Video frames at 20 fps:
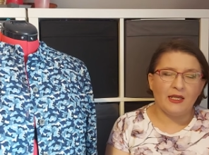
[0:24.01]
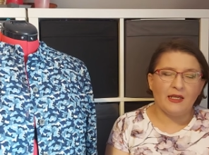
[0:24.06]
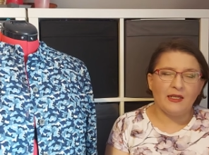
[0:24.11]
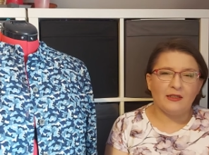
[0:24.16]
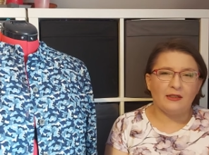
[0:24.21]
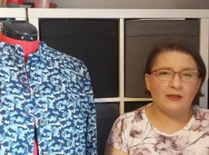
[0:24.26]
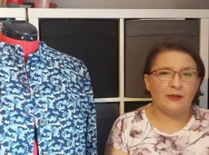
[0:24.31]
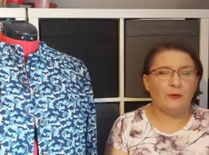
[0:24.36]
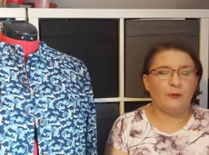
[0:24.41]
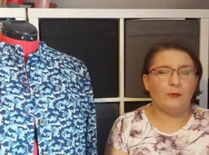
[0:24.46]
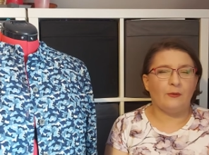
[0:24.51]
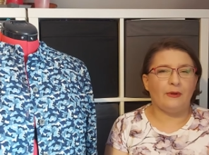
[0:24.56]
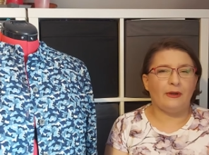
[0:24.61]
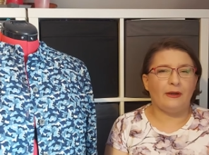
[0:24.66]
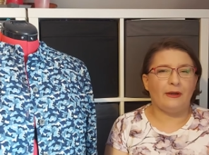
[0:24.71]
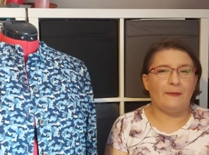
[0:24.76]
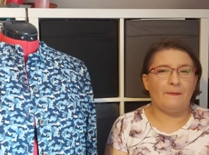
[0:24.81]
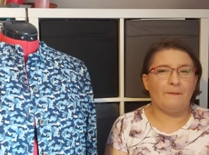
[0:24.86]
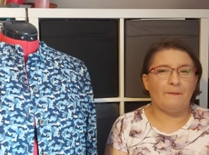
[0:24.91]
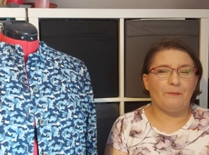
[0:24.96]
So
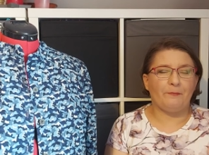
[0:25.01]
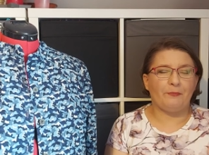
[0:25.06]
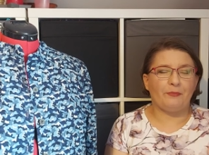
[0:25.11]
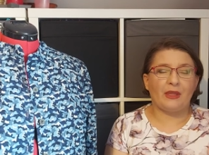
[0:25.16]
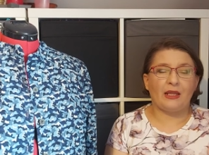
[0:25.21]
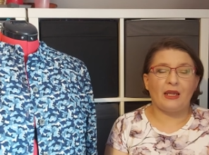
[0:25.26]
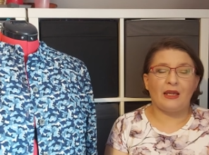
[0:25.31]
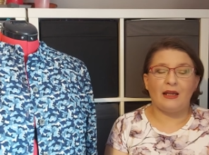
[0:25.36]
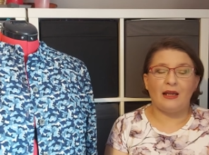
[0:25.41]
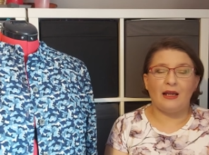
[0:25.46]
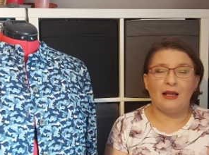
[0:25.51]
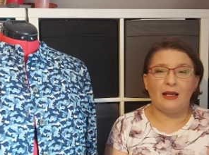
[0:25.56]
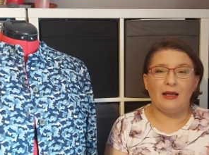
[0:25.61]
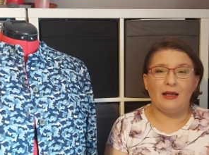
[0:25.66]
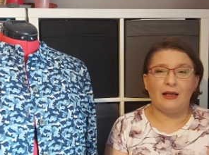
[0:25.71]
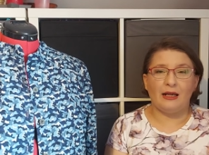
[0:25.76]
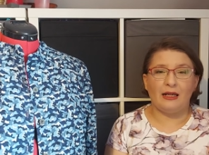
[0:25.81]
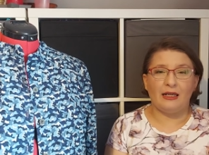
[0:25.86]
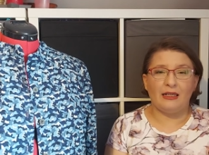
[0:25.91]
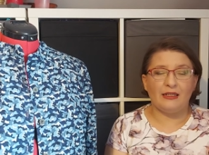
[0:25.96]
um,
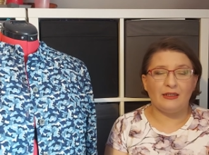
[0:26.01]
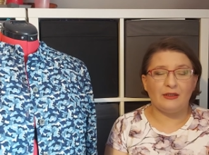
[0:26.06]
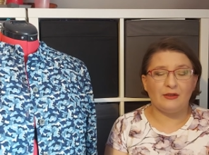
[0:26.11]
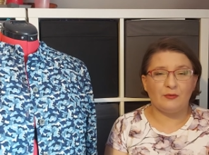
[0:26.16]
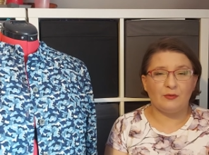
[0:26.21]
Alice